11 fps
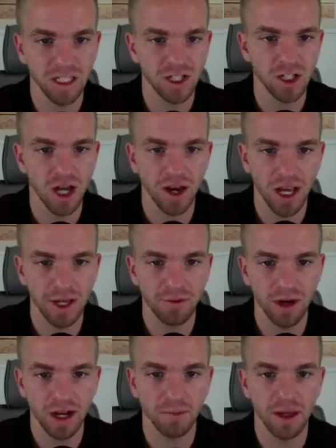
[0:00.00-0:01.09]
I'd
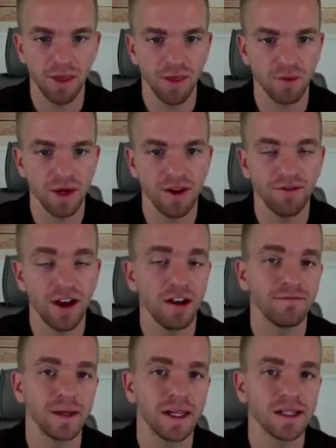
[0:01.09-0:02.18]
recommend 3 to 5
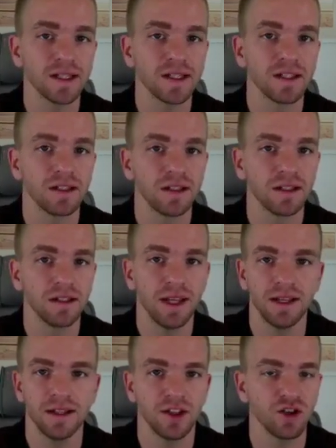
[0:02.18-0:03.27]
minutes.
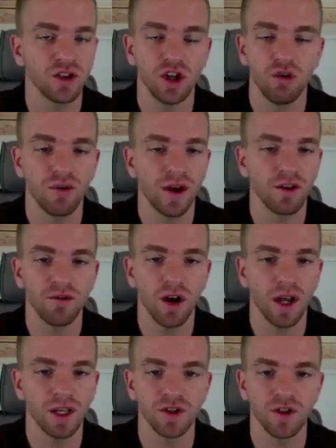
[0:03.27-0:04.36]
There's no right or wrong
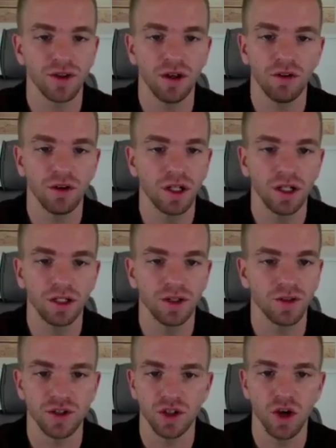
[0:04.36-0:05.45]
answer, though.
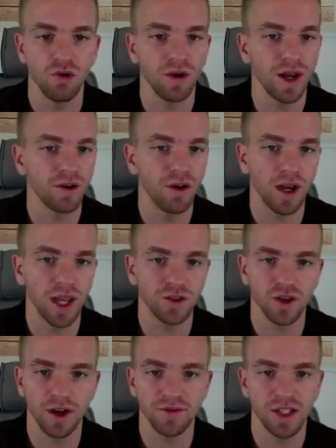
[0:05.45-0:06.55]
There's no right or wrong
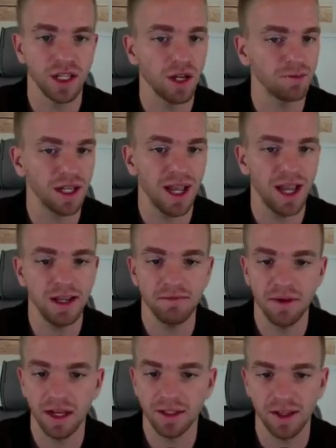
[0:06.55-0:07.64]
answer. I've seen up to 8
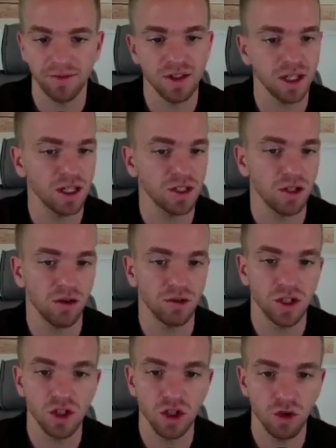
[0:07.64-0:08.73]
minutes. I've seen as low
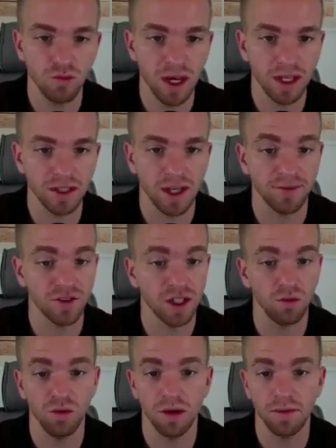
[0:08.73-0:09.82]
as 2 minutes. I've
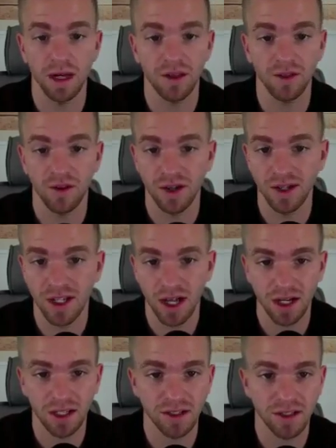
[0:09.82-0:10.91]
seen 1 minute and 30
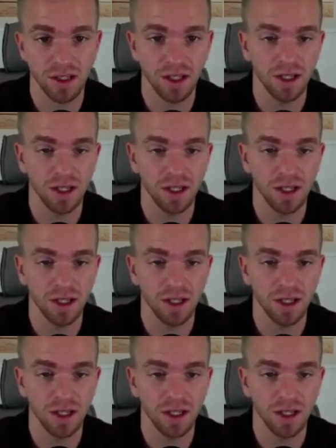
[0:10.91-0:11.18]
seconds.